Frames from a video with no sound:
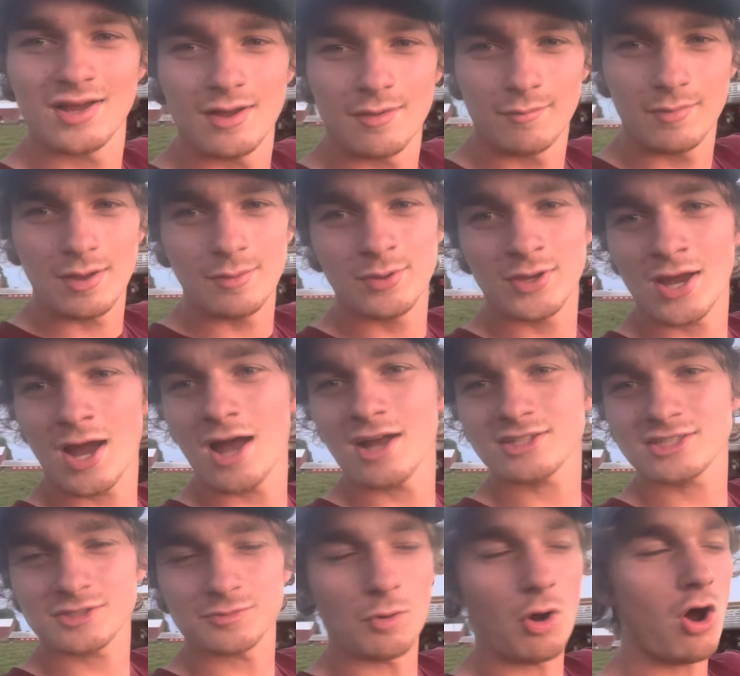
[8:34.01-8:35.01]
Maybe you got
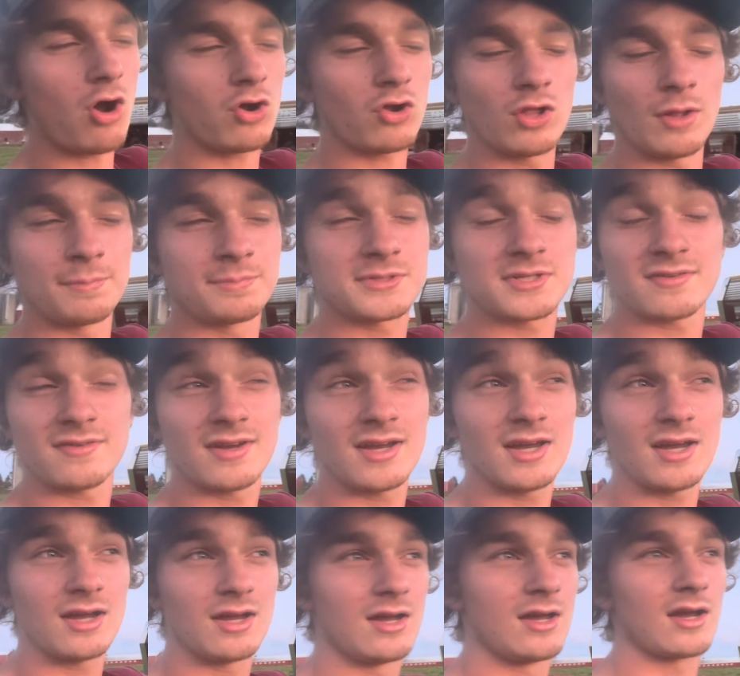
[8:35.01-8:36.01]
small clips of
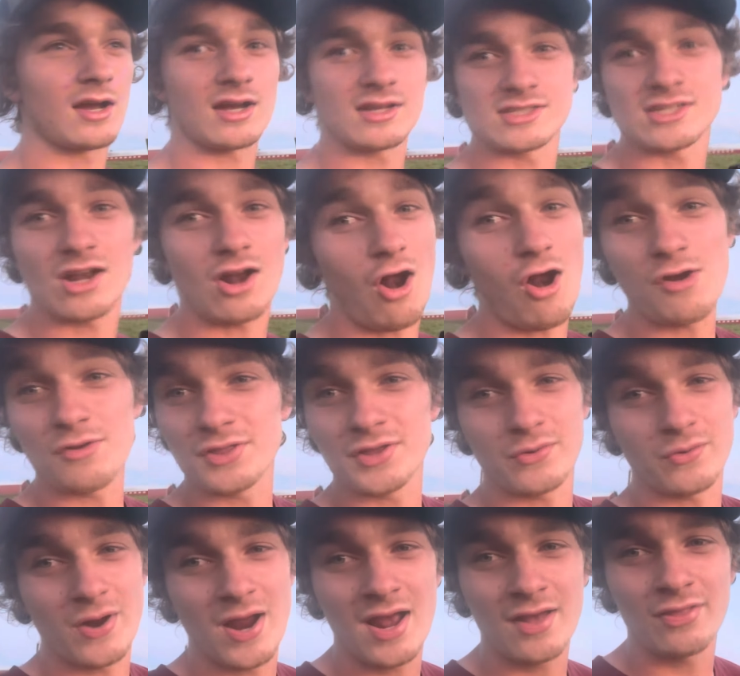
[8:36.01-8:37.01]
it because it hardly
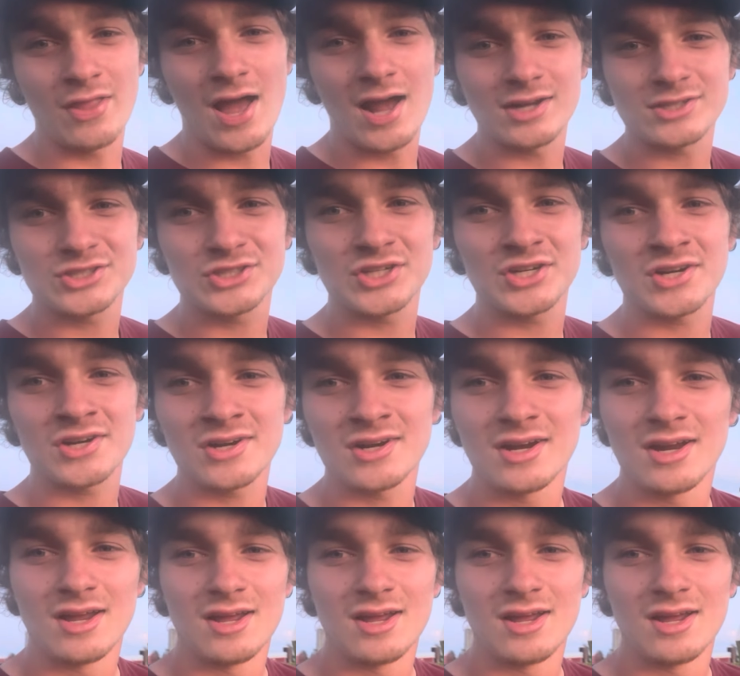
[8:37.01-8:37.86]
ran last year.